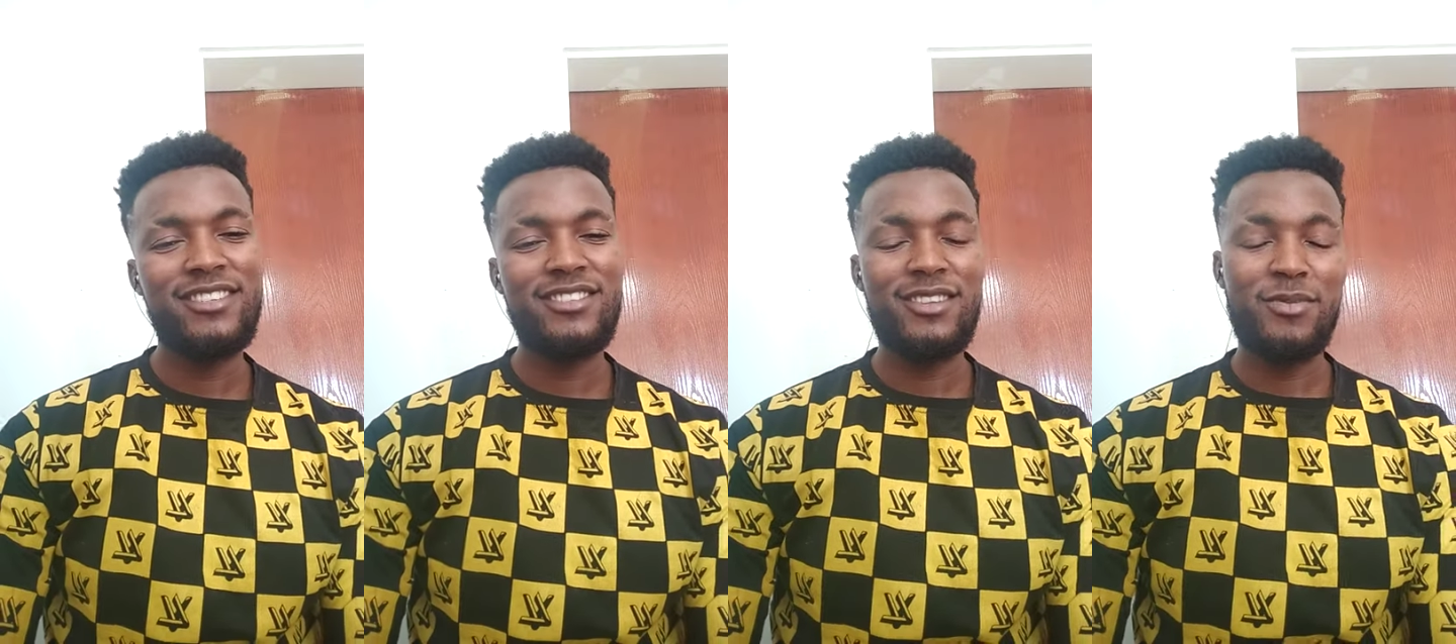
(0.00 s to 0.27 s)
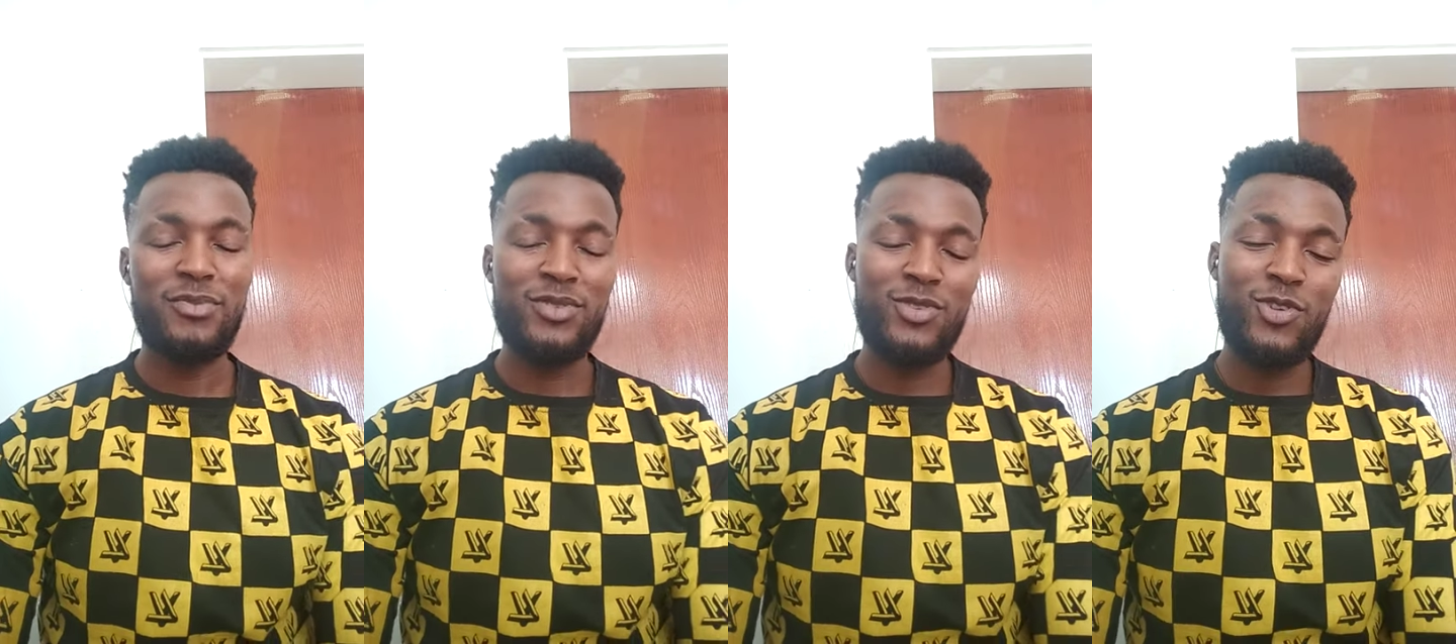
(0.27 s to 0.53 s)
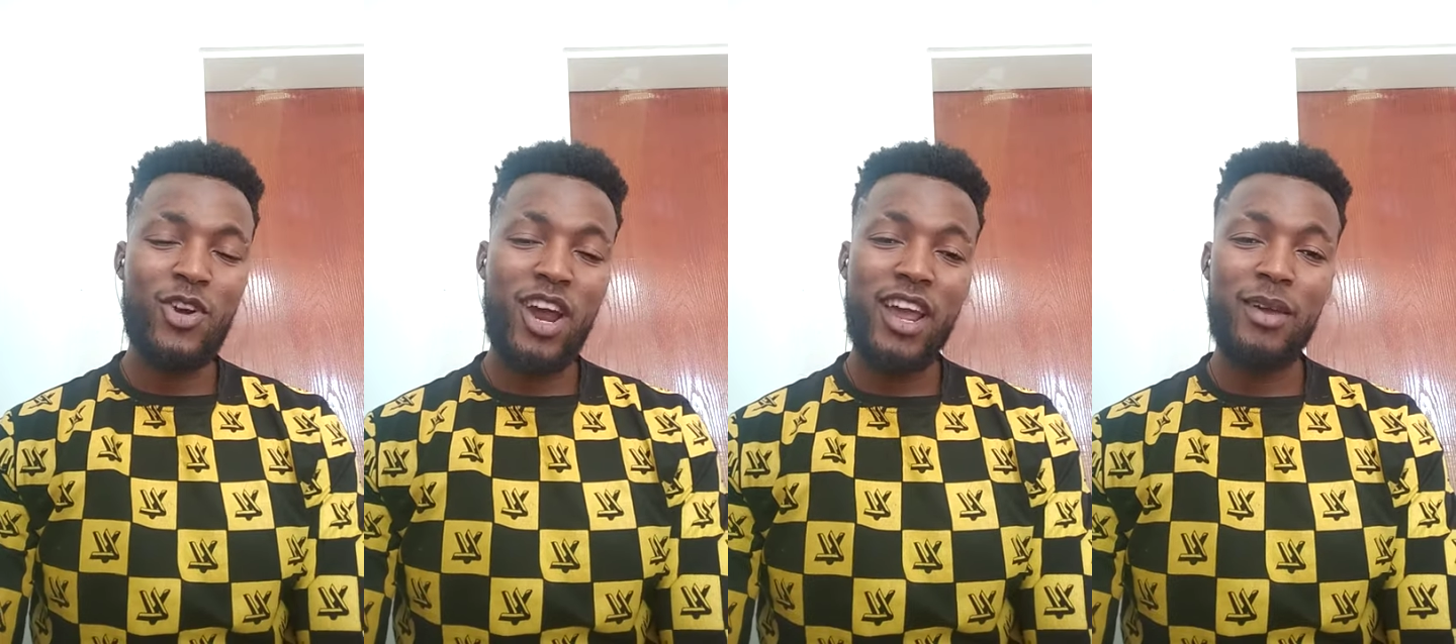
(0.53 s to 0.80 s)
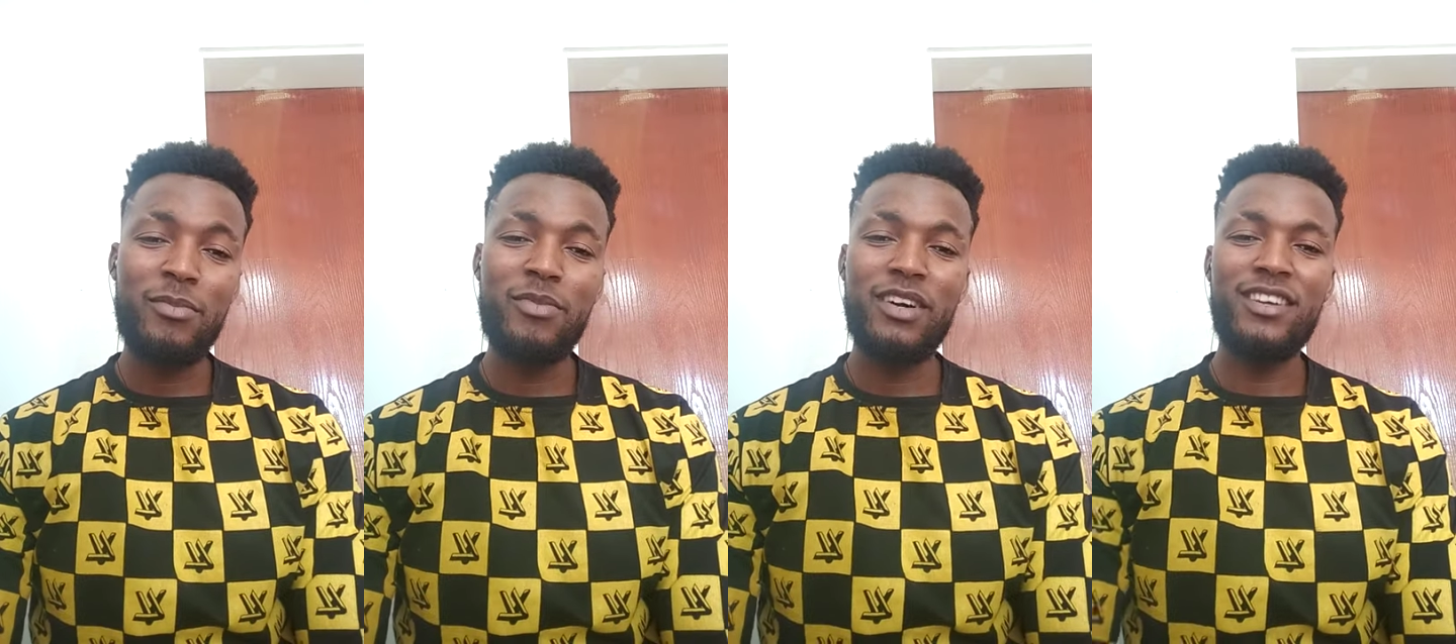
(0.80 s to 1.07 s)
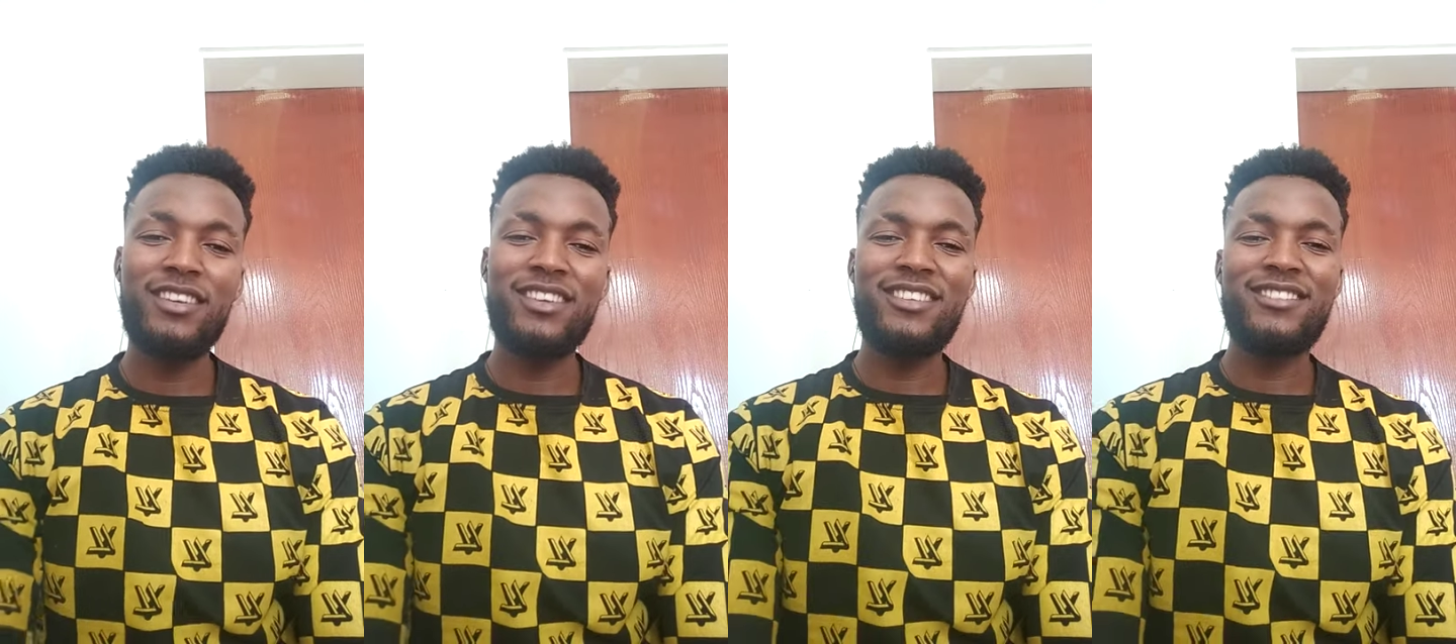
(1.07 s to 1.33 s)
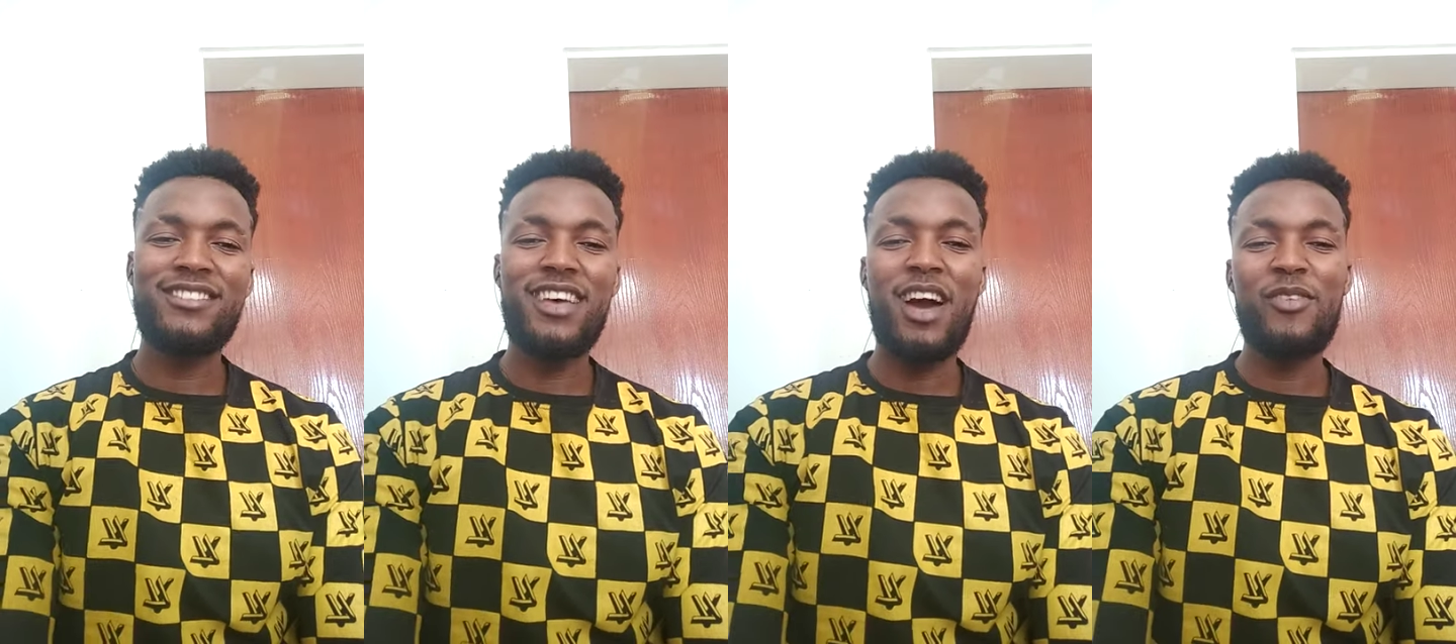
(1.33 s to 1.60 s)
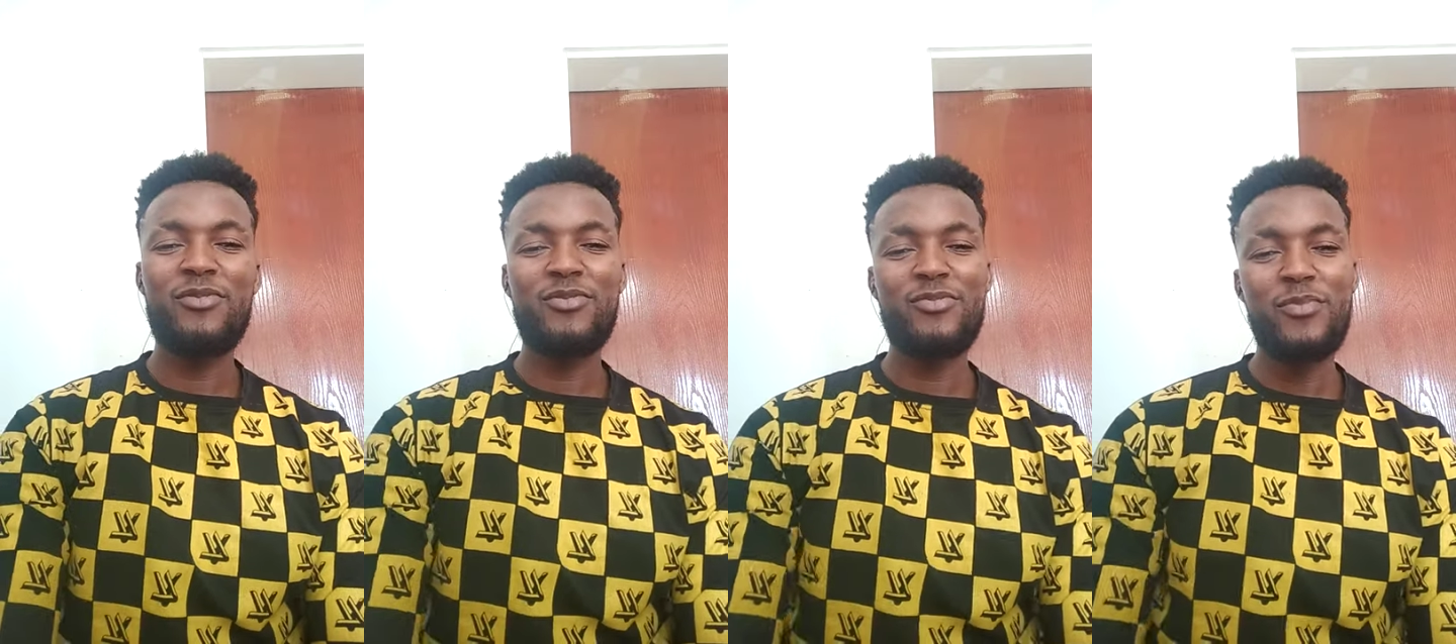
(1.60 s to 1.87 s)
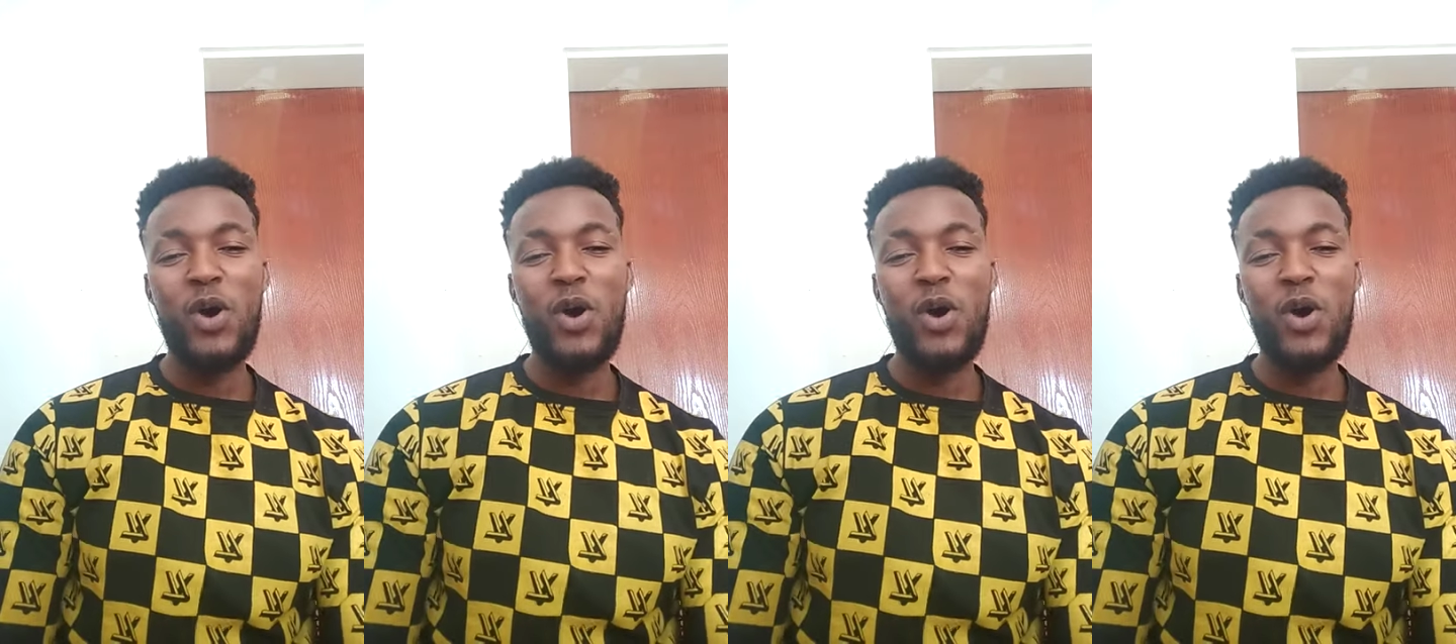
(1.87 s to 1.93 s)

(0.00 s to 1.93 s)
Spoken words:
subscribe, and let's have